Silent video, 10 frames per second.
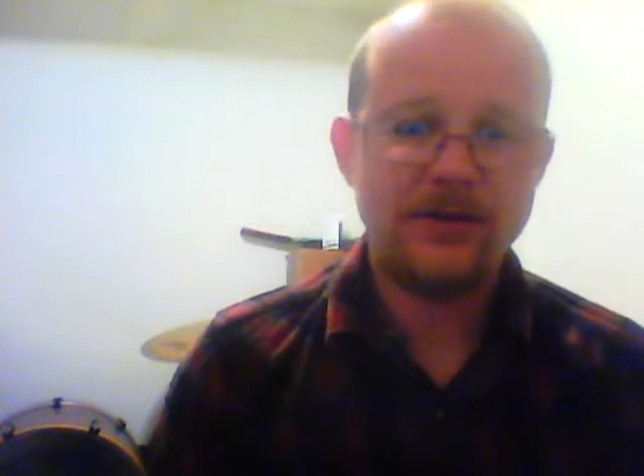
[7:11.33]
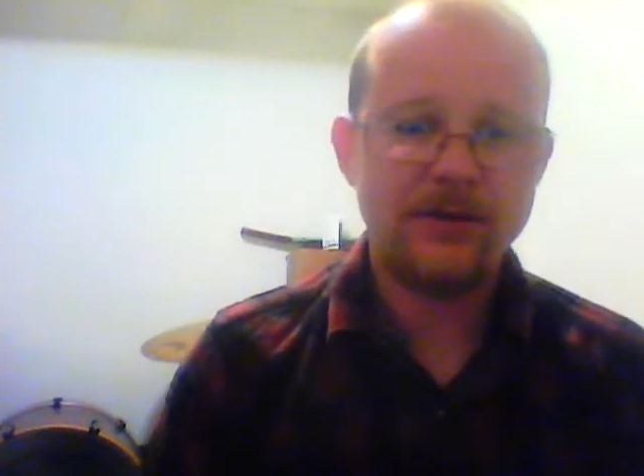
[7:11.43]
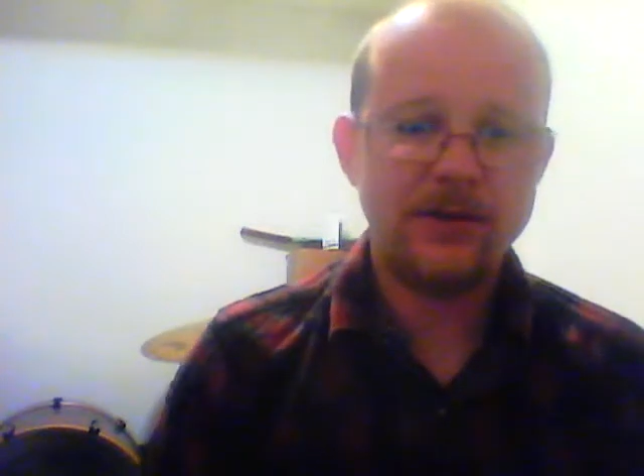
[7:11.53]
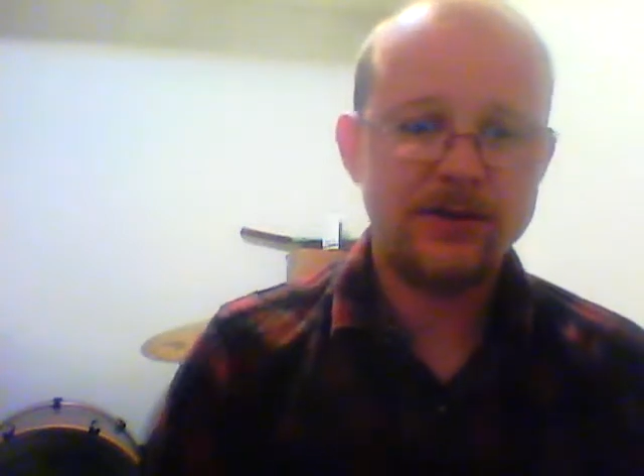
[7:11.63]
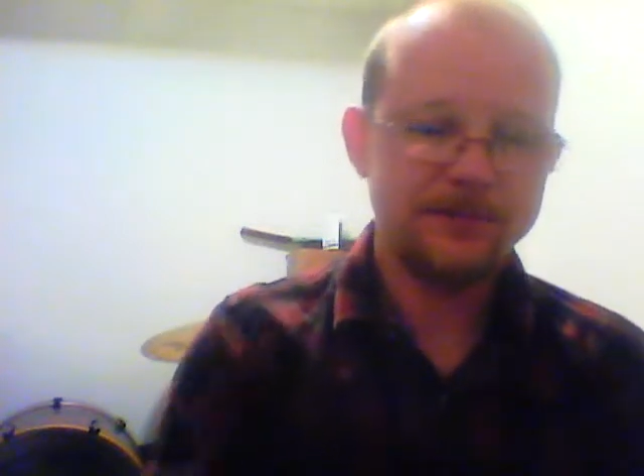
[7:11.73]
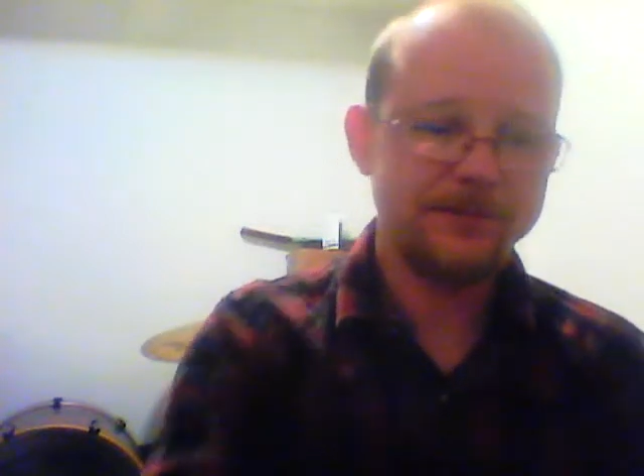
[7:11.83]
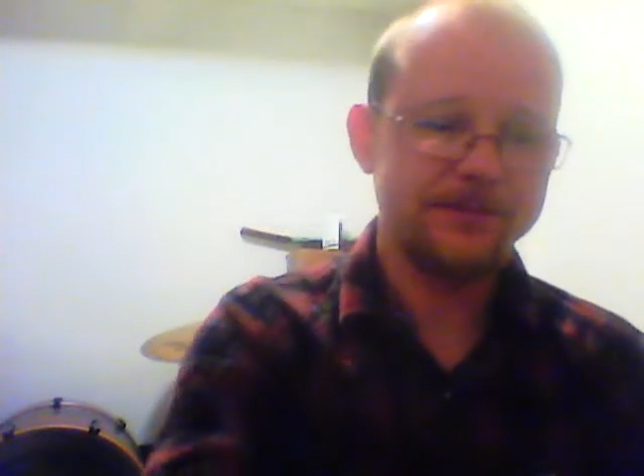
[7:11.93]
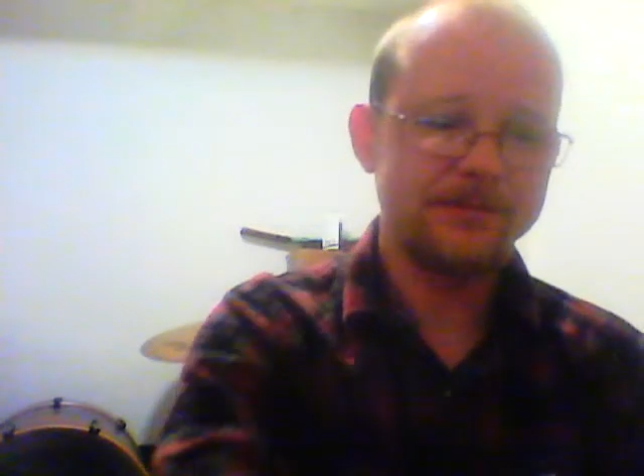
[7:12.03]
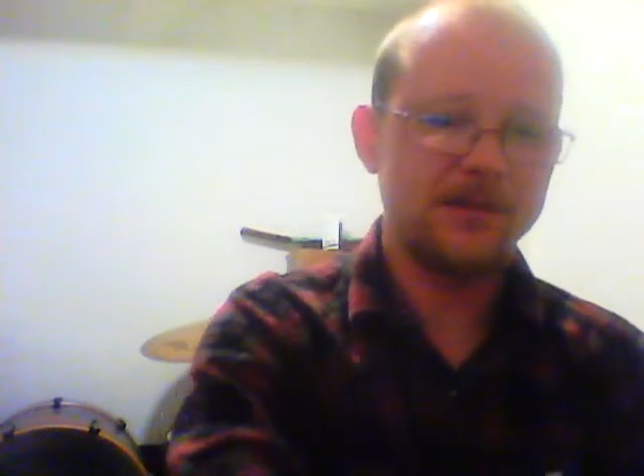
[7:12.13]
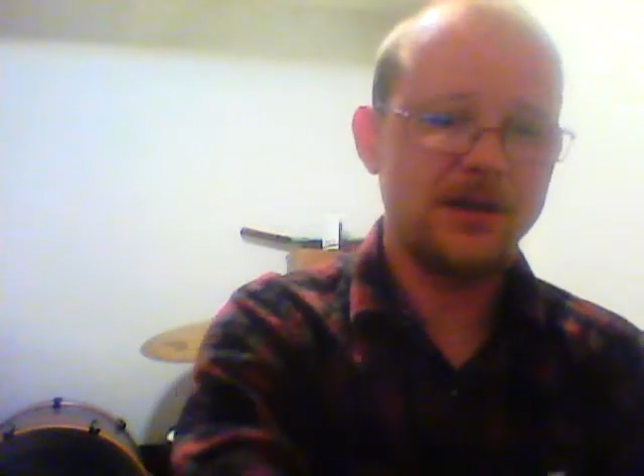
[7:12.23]
Var.
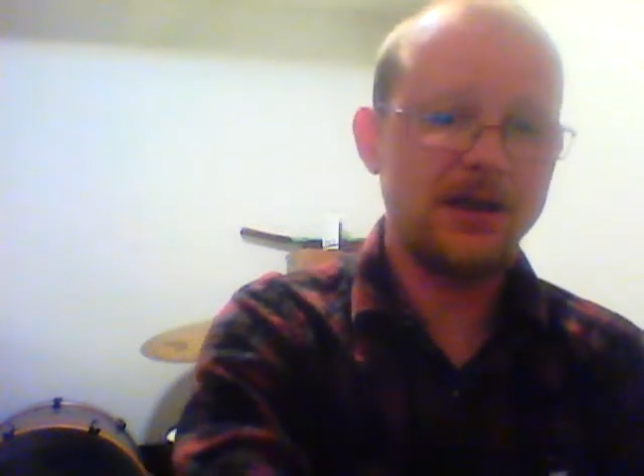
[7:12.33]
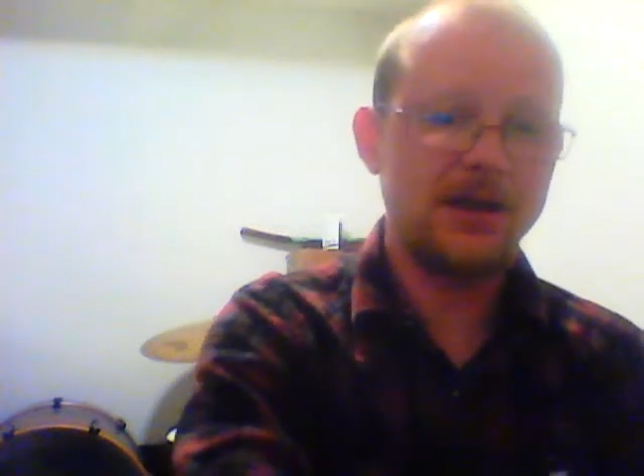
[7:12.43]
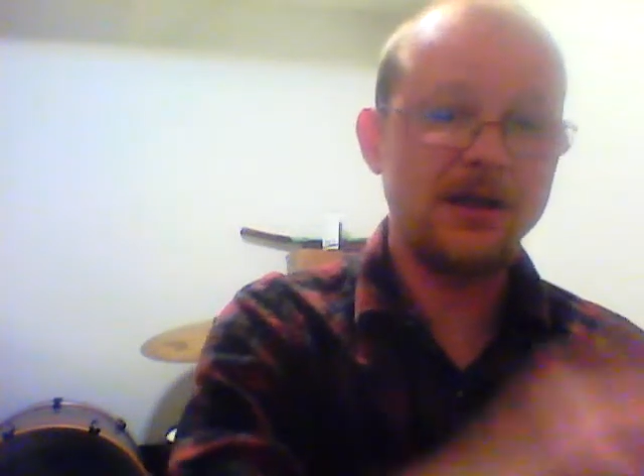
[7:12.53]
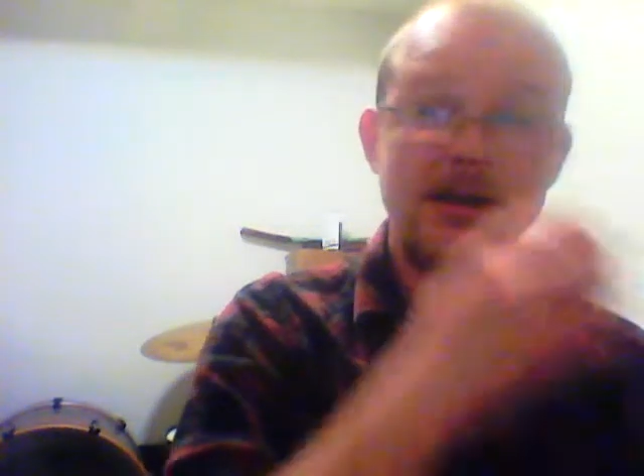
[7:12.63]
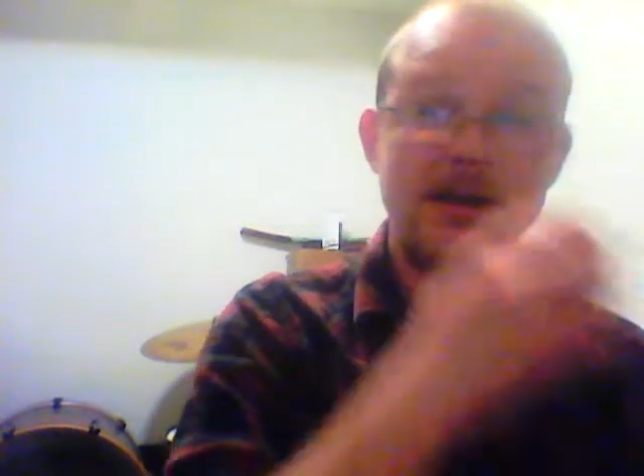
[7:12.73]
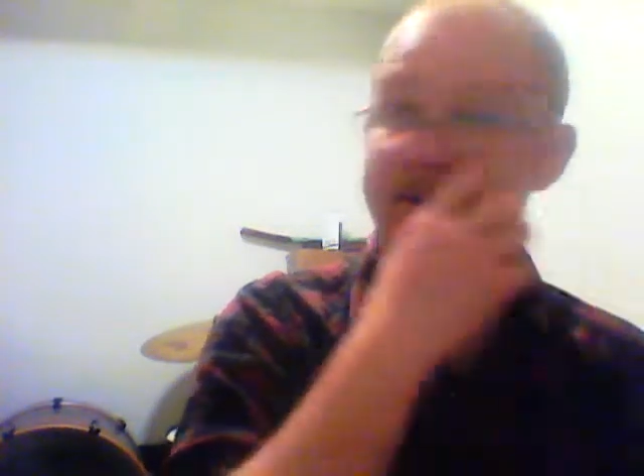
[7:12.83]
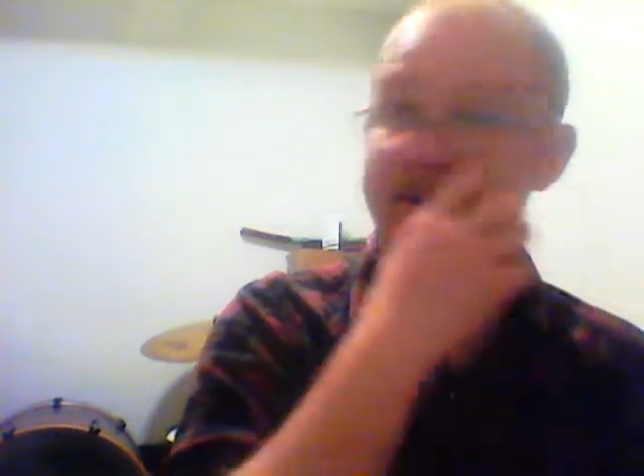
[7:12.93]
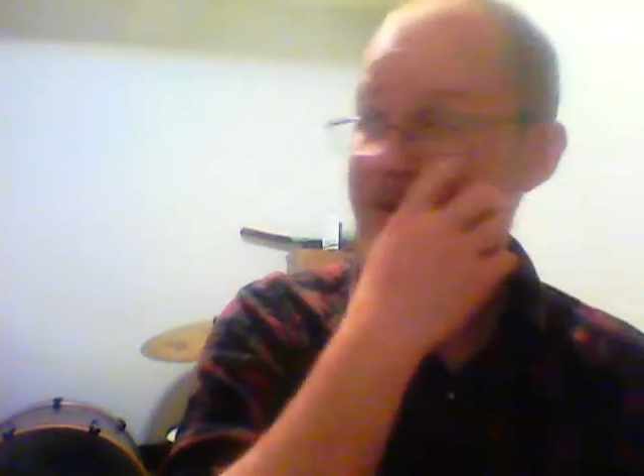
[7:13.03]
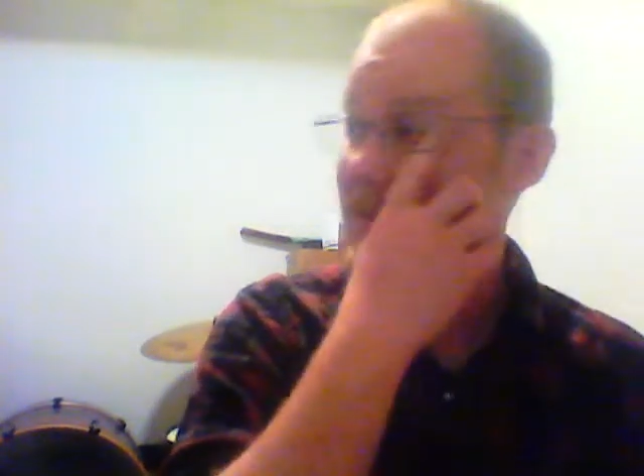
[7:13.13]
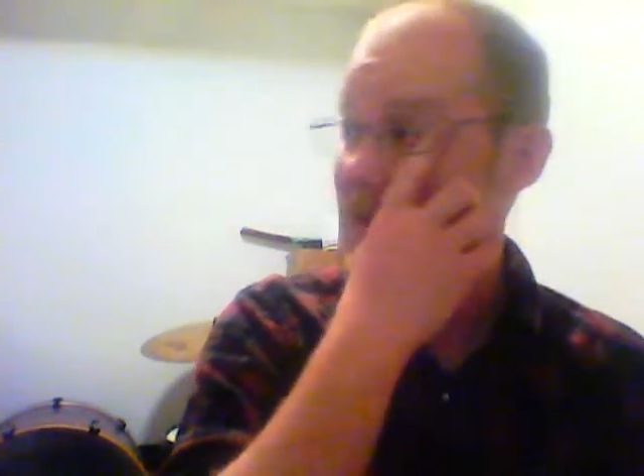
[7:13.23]
I'm gonna give
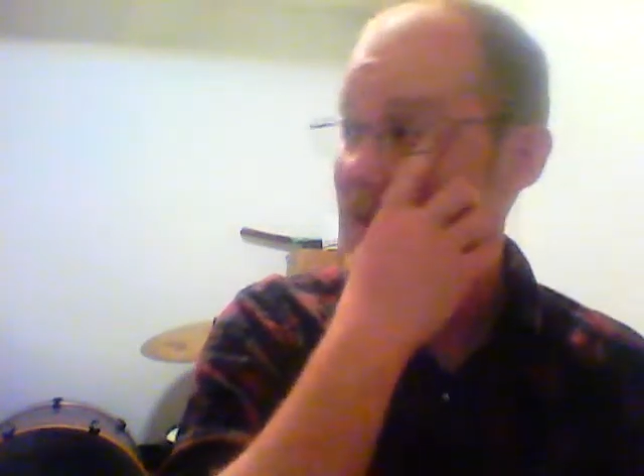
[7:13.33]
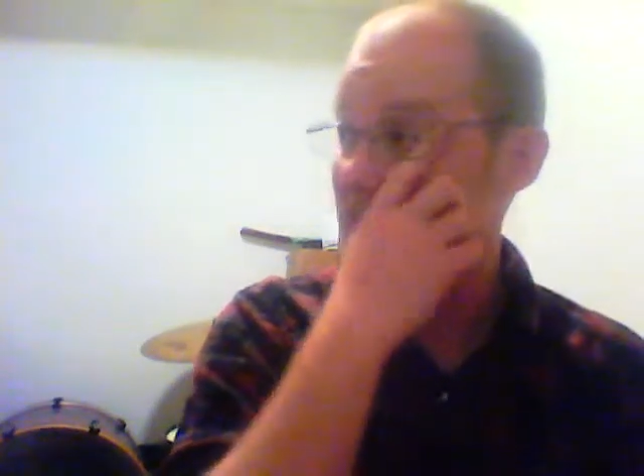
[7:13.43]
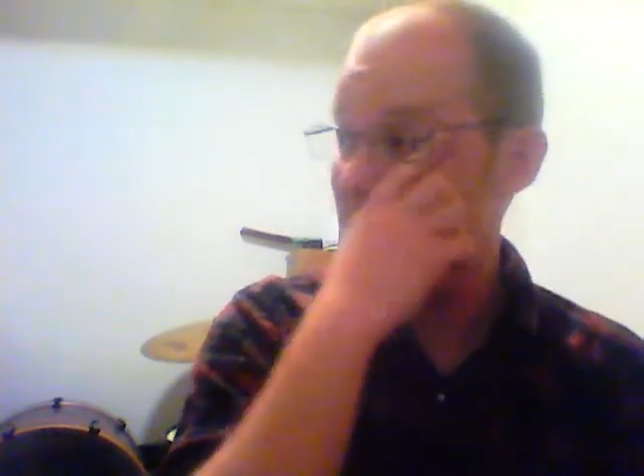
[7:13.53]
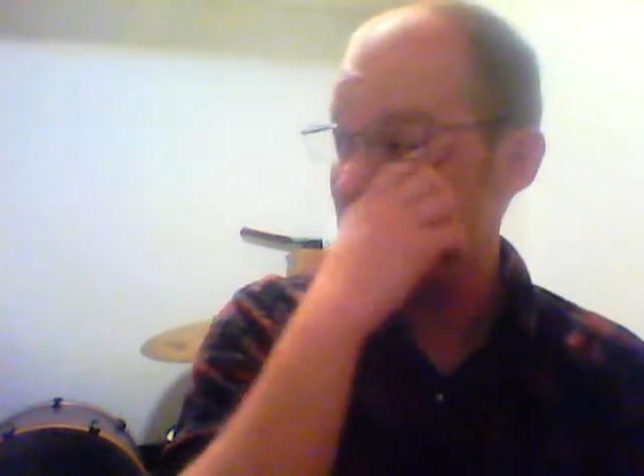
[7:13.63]
this one a.